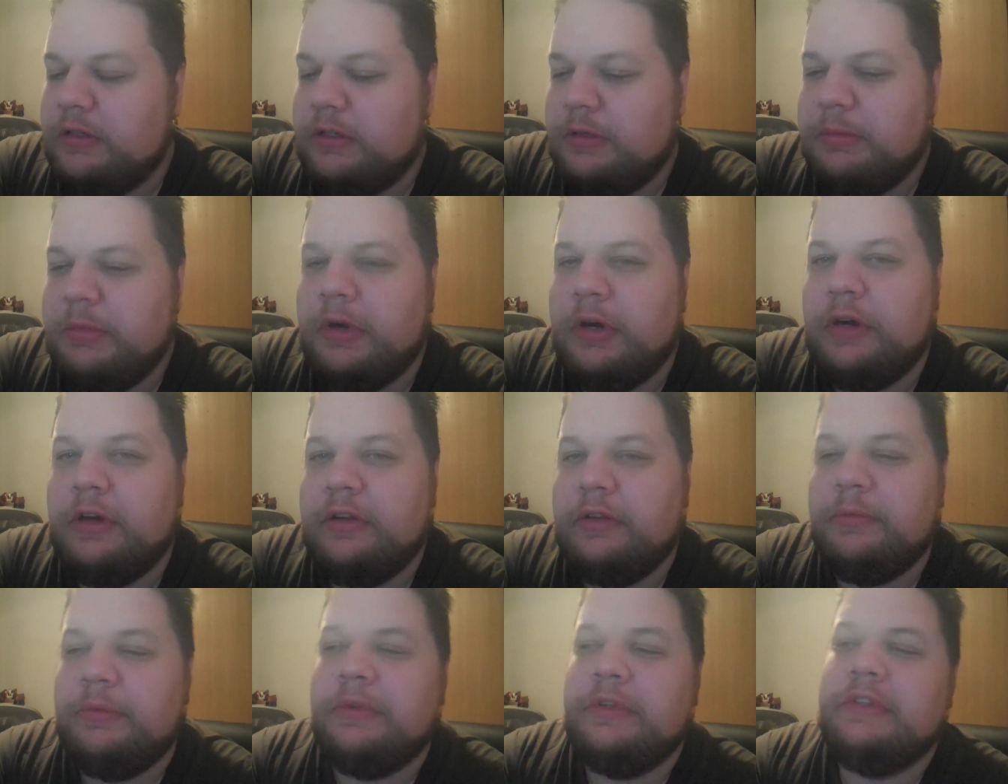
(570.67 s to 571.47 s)

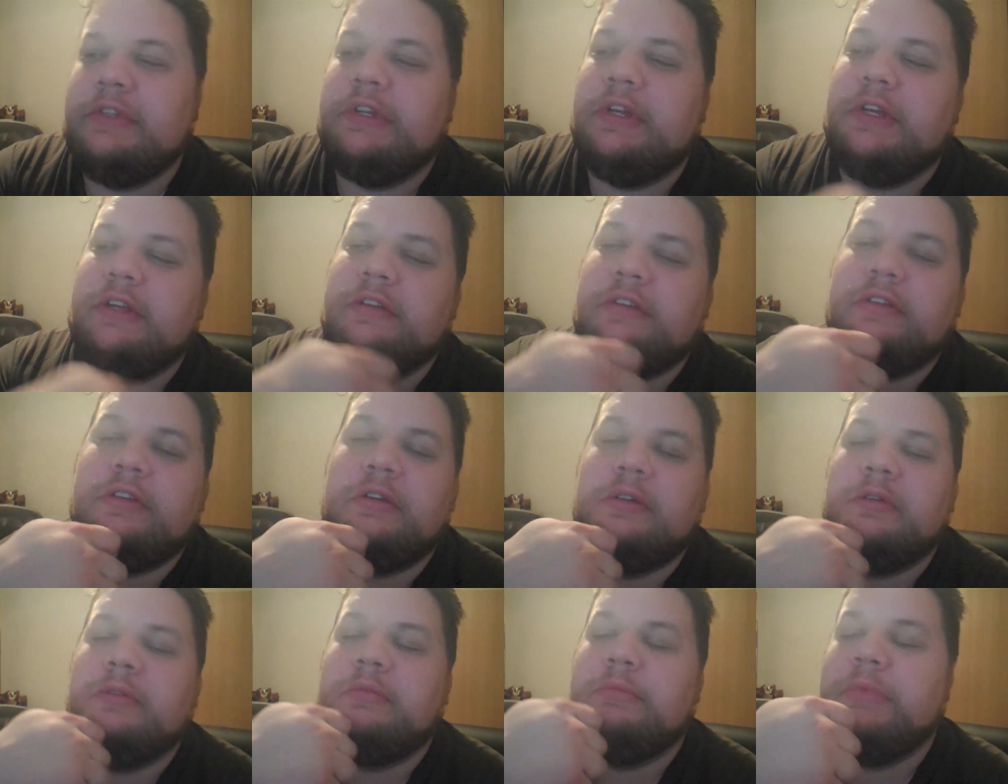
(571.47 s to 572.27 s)
Tomorrow is Wednesday,
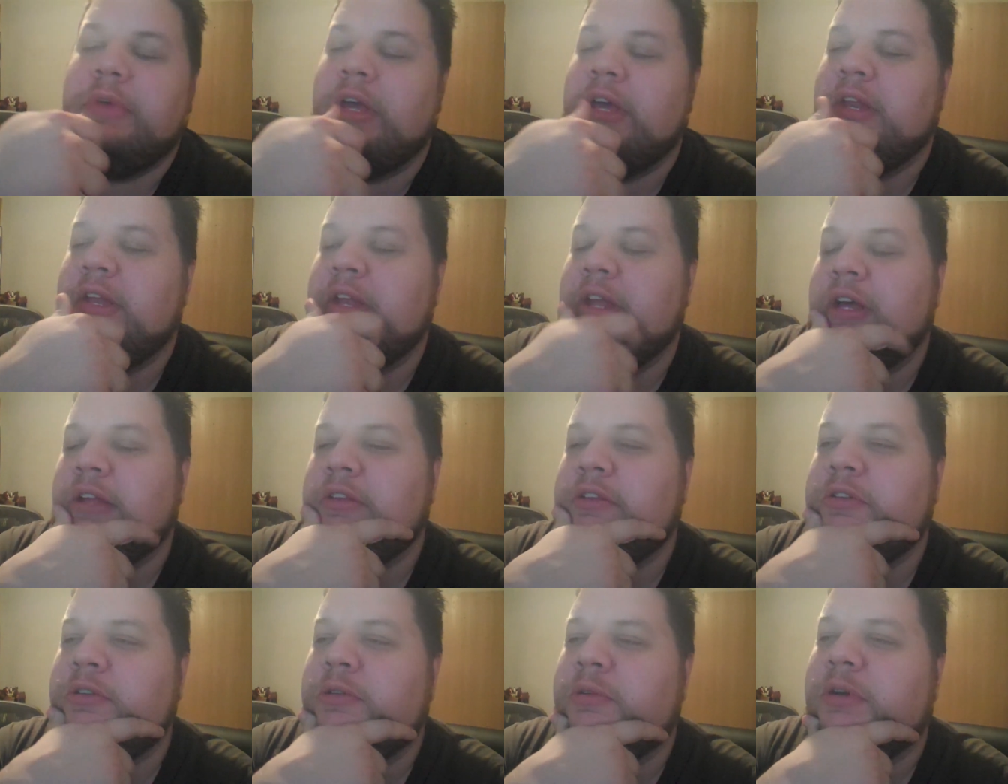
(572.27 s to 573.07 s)
so we'll be heading
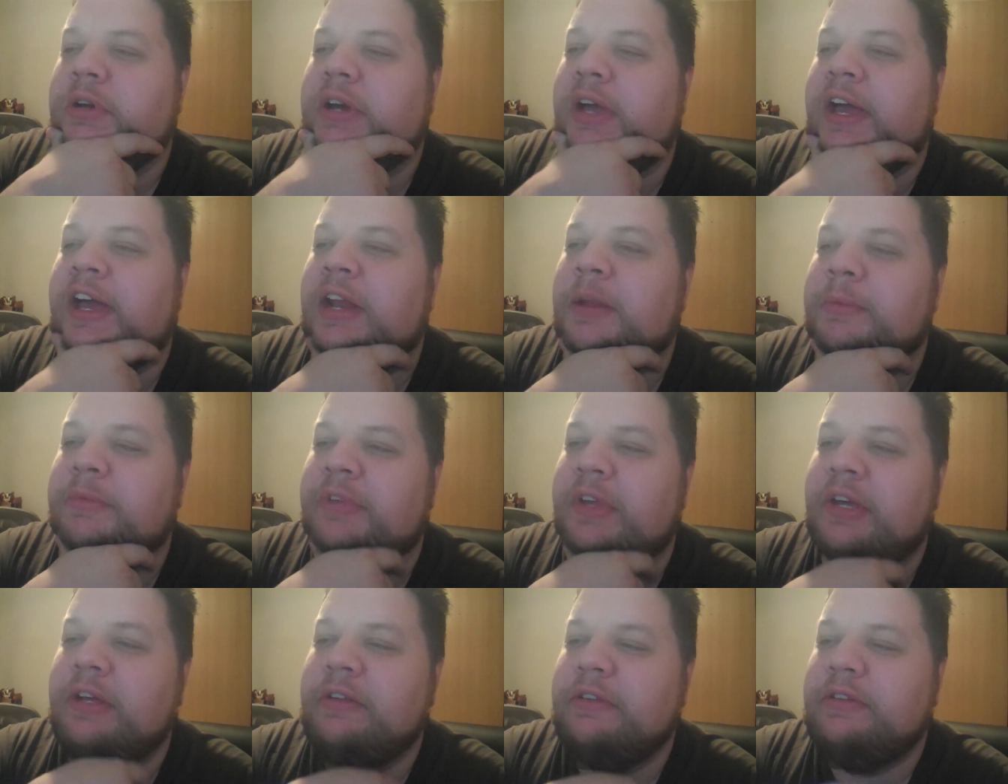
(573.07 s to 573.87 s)
out to uh,
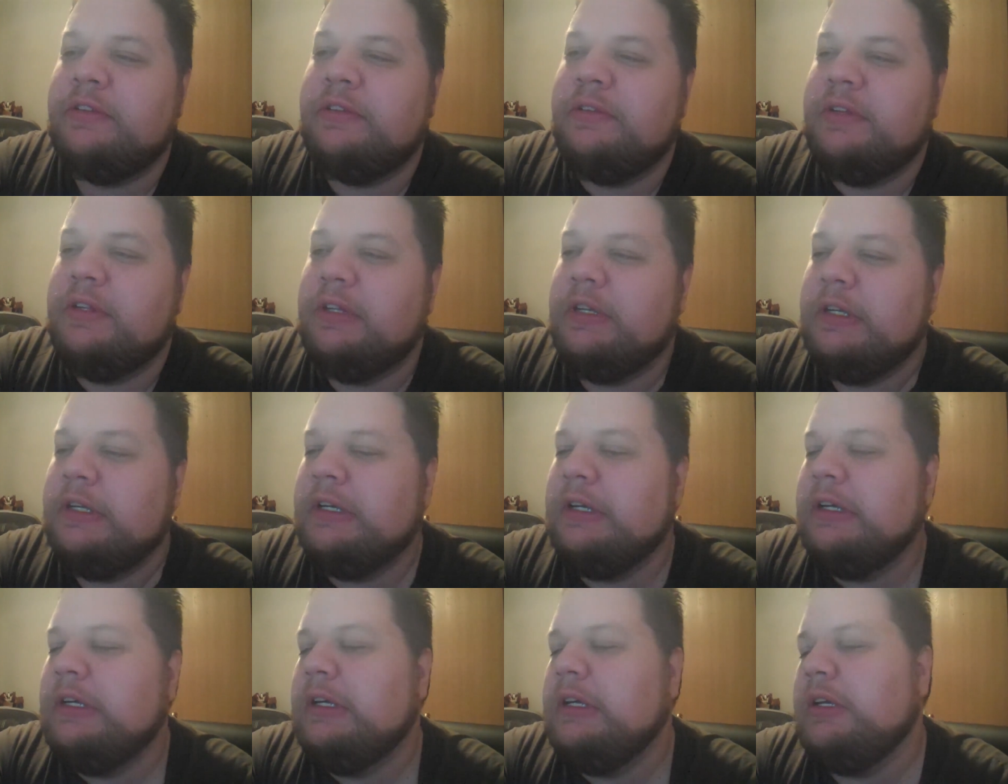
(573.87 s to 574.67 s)
Adam's house.
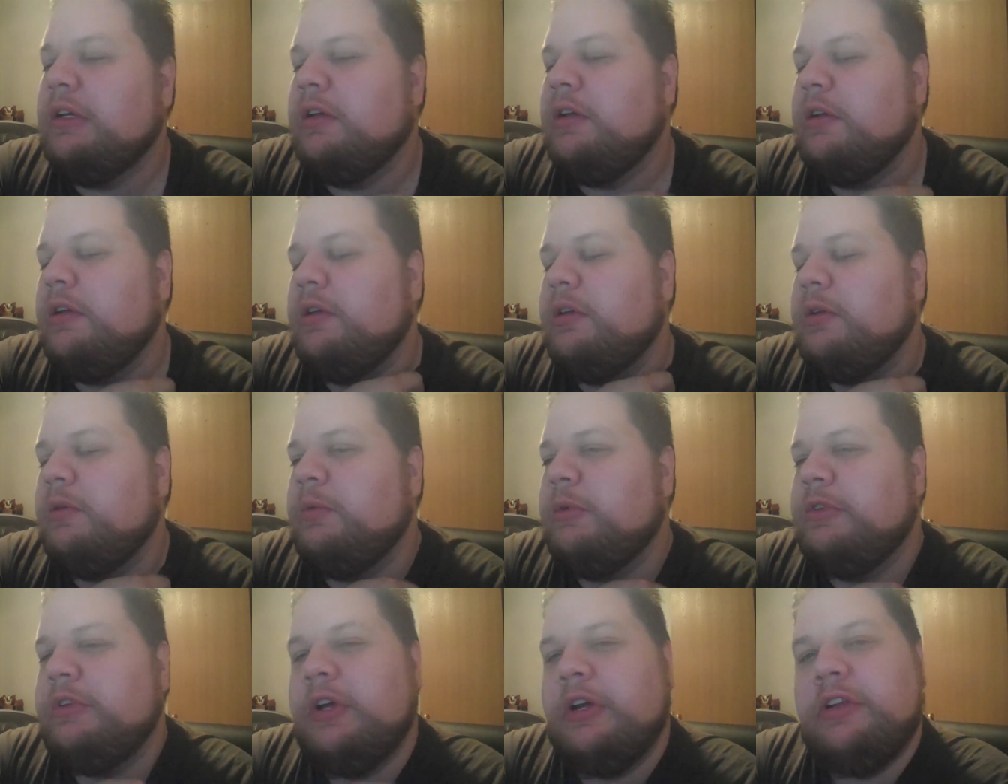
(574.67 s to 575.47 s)

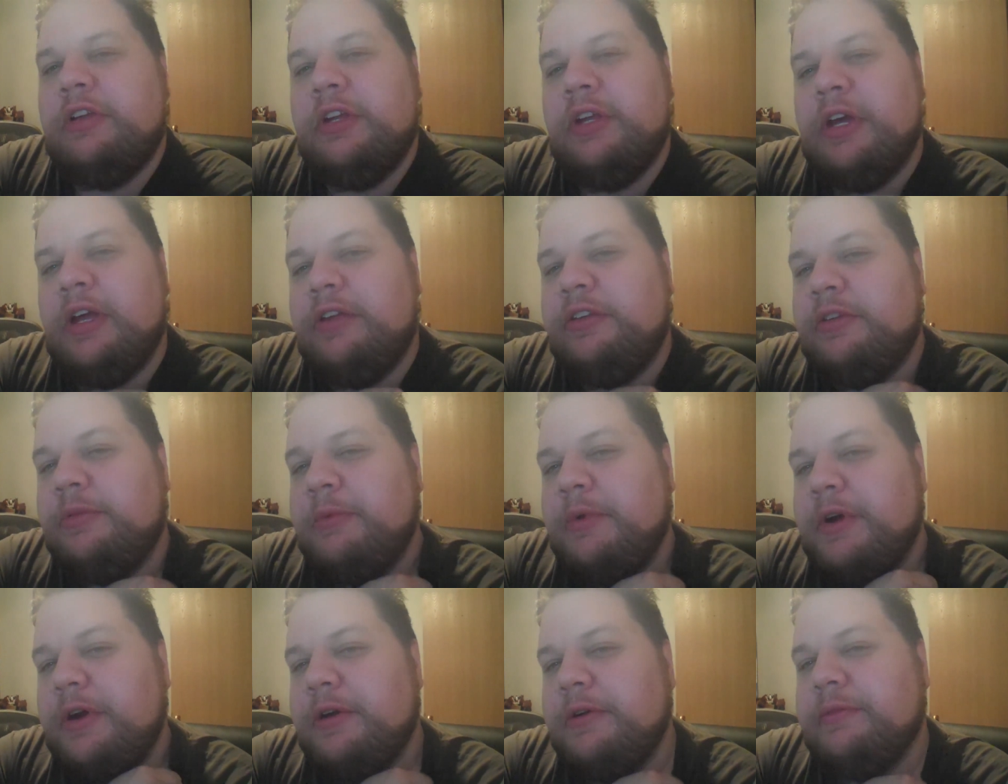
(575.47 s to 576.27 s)
We'll talk to you guys
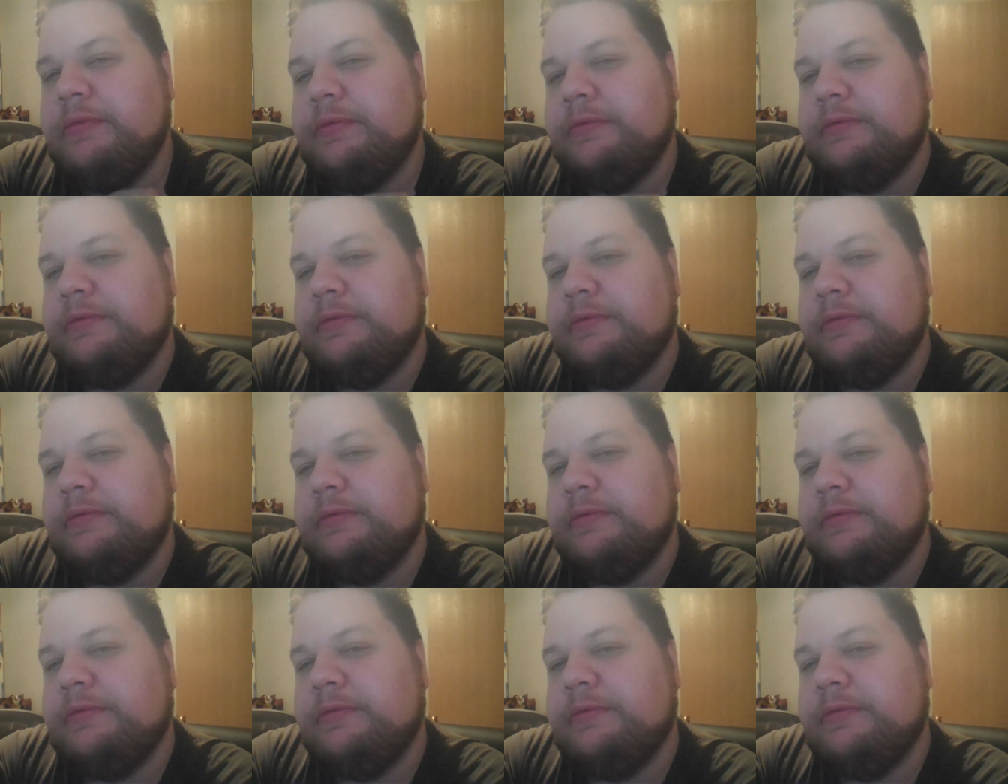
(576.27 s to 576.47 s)
tomorrow.